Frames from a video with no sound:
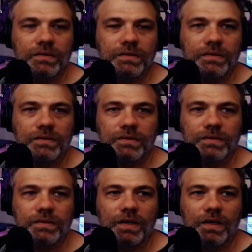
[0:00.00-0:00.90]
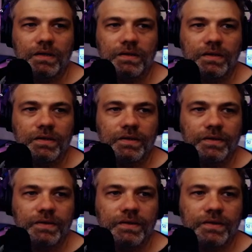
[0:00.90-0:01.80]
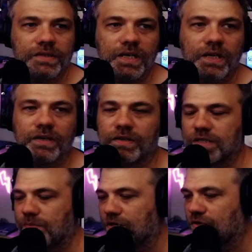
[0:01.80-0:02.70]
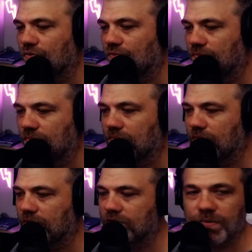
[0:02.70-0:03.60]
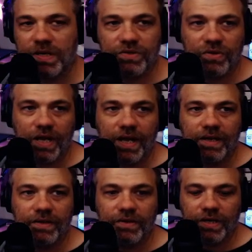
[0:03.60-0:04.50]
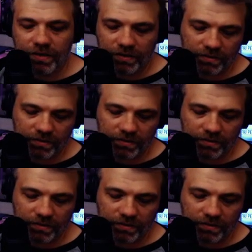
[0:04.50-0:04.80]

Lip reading: I don't know. Looks like a special guy on there.